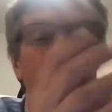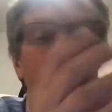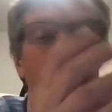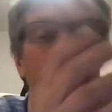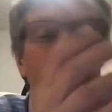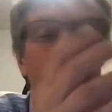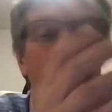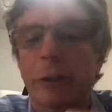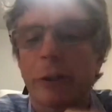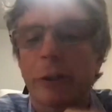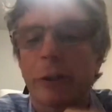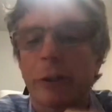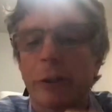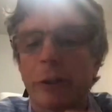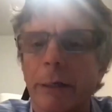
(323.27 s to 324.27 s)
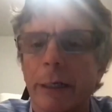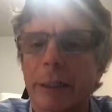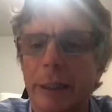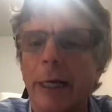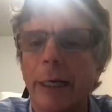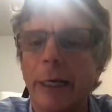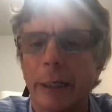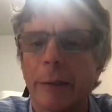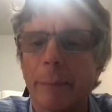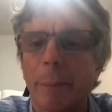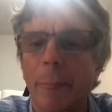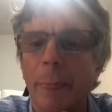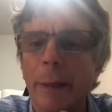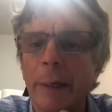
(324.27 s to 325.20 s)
I'll just go ahead and cite it.